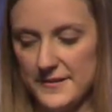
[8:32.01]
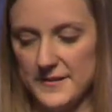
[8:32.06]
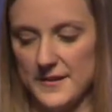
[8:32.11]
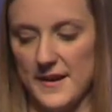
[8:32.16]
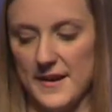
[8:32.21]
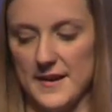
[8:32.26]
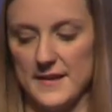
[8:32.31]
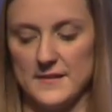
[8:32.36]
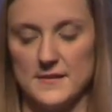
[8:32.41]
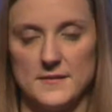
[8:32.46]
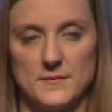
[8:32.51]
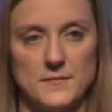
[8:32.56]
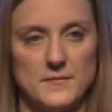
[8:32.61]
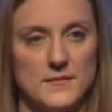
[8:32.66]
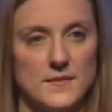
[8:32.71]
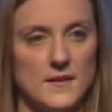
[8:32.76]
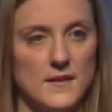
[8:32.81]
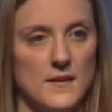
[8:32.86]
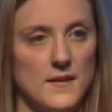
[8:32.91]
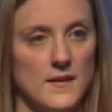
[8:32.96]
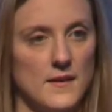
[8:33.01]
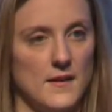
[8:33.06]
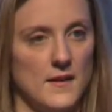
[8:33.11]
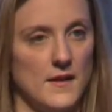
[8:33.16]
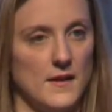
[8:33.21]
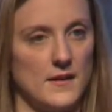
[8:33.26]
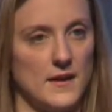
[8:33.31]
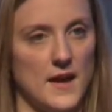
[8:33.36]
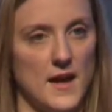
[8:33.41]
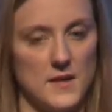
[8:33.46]
size,
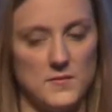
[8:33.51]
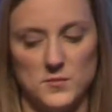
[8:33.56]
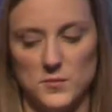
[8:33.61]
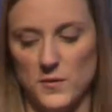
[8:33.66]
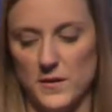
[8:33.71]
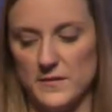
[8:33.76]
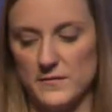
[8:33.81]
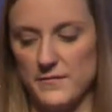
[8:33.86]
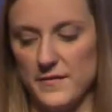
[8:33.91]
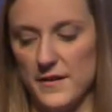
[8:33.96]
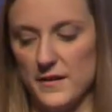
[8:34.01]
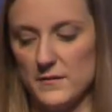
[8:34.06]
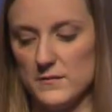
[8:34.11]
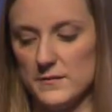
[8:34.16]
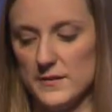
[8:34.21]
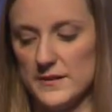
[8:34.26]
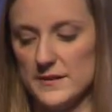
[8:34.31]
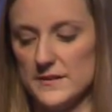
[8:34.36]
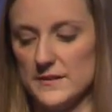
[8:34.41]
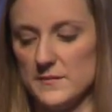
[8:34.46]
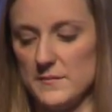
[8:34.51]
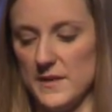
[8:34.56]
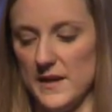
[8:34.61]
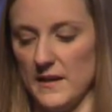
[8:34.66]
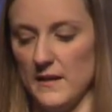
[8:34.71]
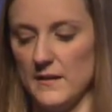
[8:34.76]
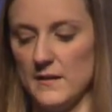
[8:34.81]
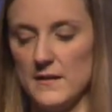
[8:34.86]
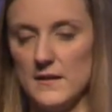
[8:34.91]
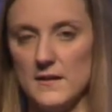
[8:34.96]
and kept what felt real to
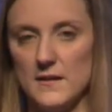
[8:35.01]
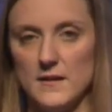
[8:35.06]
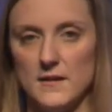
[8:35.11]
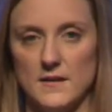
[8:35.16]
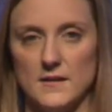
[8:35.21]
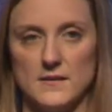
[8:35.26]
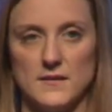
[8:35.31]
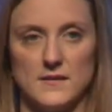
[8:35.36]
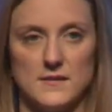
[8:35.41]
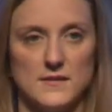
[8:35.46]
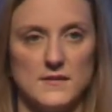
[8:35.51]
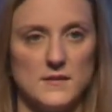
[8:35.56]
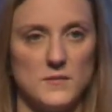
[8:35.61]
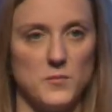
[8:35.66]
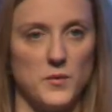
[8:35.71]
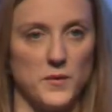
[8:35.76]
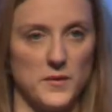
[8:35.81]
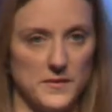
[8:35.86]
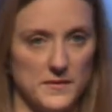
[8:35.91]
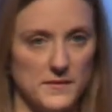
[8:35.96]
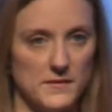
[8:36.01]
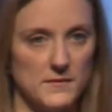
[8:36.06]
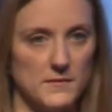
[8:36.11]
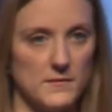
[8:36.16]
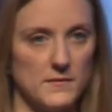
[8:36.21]
me. This is important